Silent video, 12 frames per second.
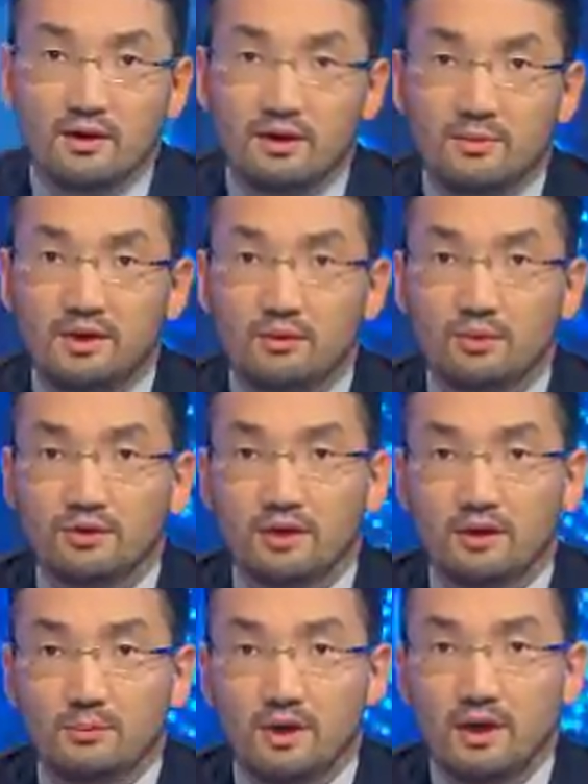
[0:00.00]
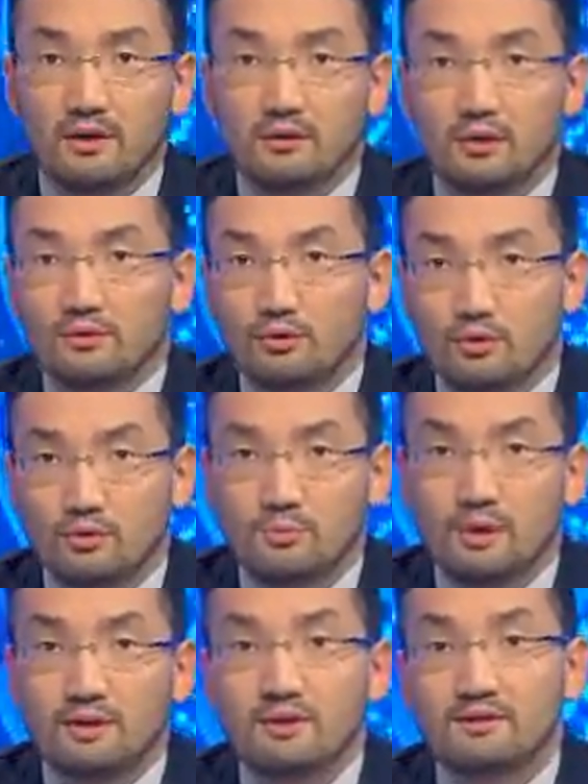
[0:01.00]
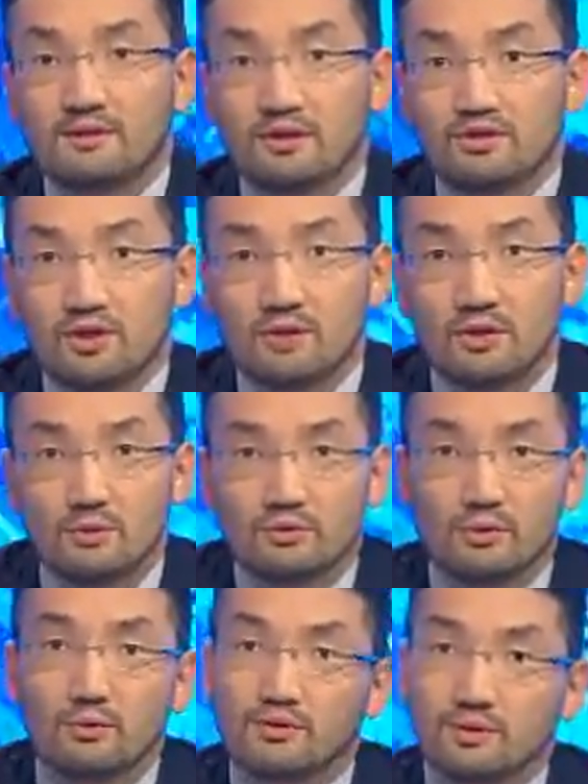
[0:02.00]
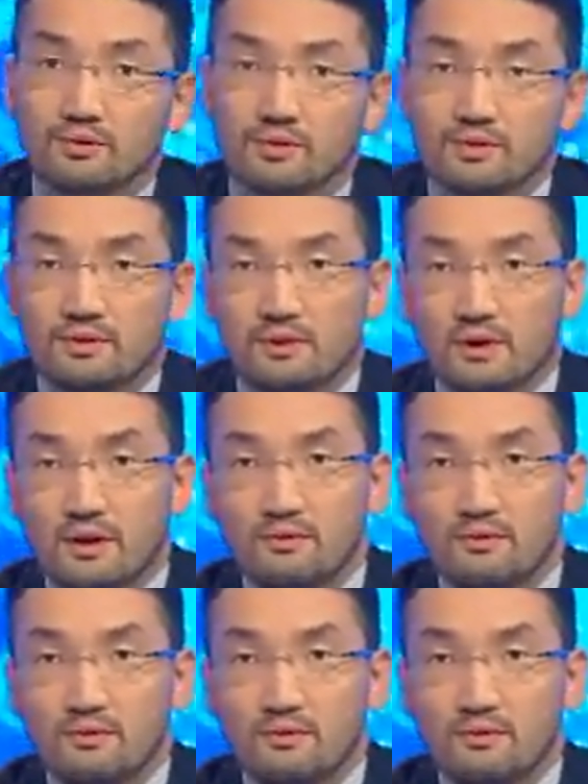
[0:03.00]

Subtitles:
The meeting was held behind closed doors, but its agenda was no secret.